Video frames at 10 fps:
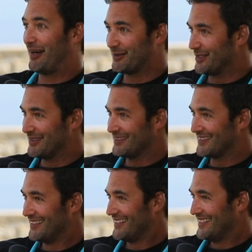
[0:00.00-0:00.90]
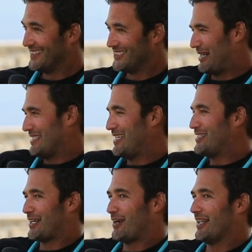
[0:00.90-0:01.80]
continents. So I see
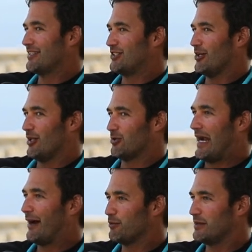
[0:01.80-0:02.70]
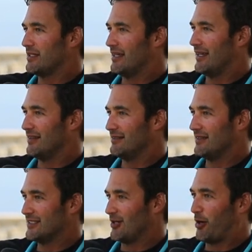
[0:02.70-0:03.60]
technology all around me that,
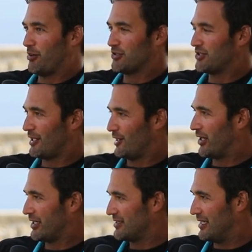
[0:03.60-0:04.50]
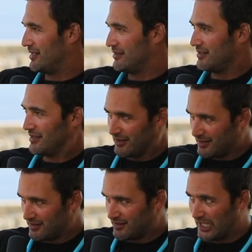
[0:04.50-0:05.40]
as Arthur C. Clarke said, is
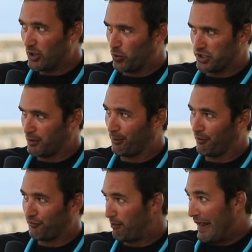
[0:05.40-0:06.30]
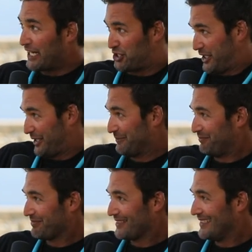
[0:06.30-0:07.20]
indistinguishable from magic.
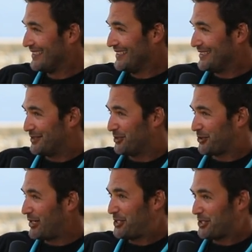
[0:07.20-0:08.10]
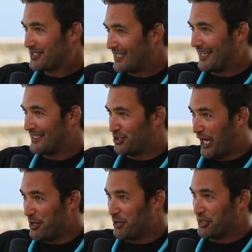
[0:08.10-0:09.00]
So creatures that
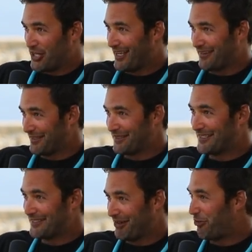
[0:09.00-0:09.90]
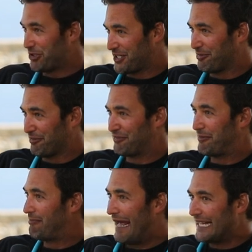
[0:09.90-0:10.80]
engender things indistinguishable
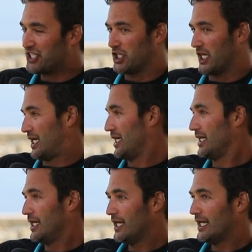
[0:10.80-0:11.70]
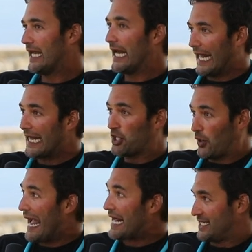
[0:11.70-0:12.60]
from magic can get
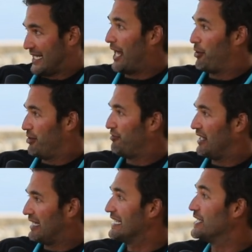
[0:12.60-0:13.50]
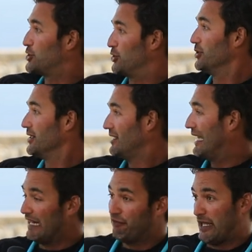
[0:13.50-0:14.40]
their act together if they need to
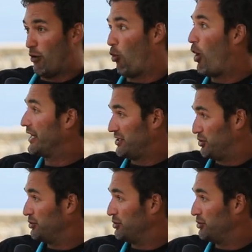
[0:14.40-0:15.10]
and if they want